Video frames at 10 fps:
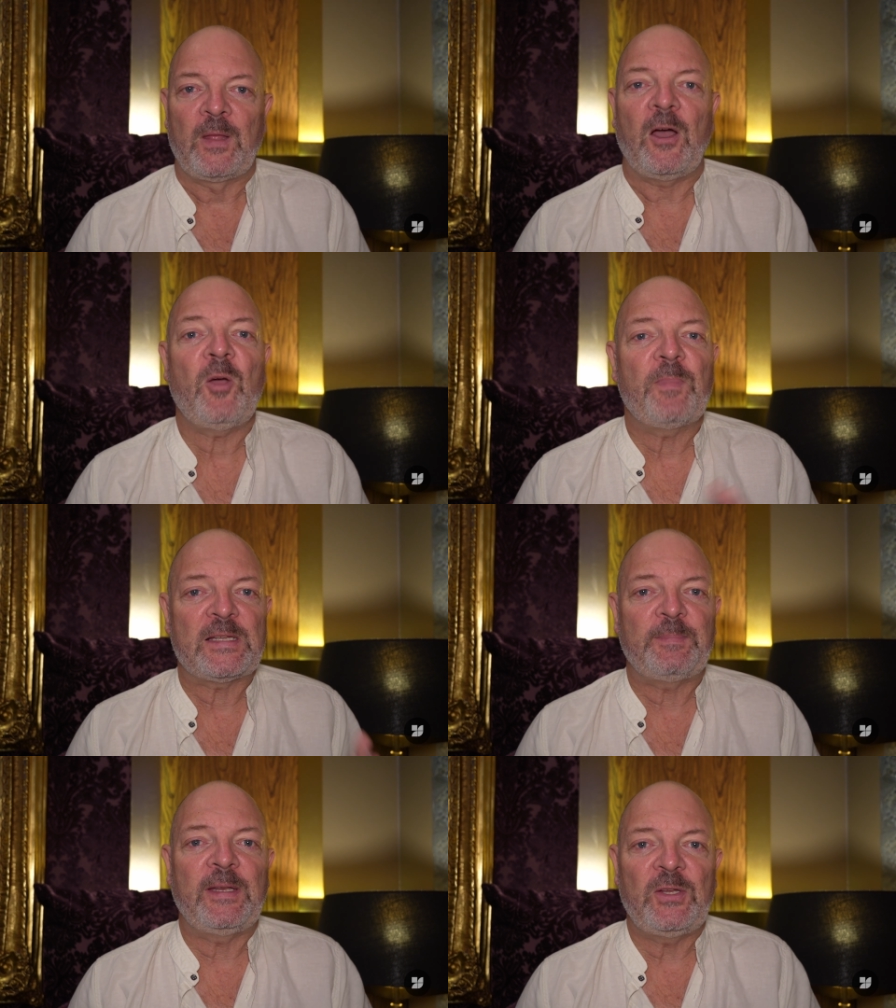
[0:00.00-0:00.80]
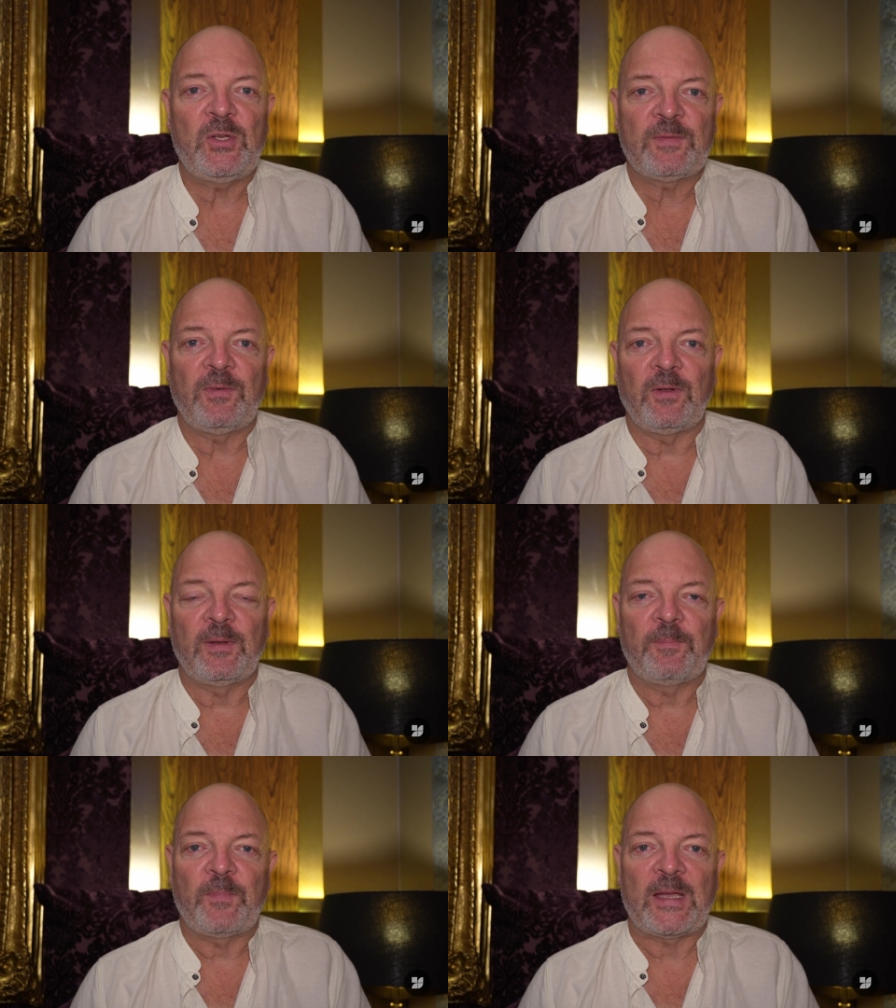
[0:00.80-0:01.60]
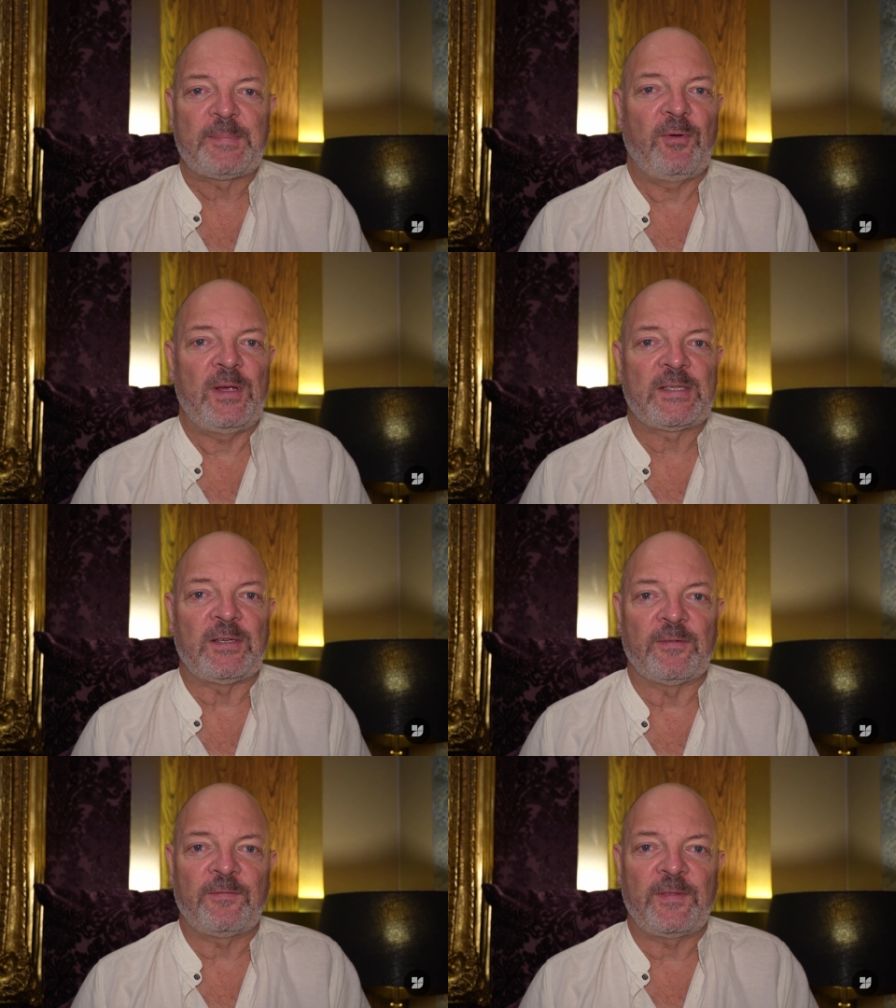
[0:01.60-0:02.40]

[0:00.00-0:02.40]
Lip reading: I hope that's been a useful exploration of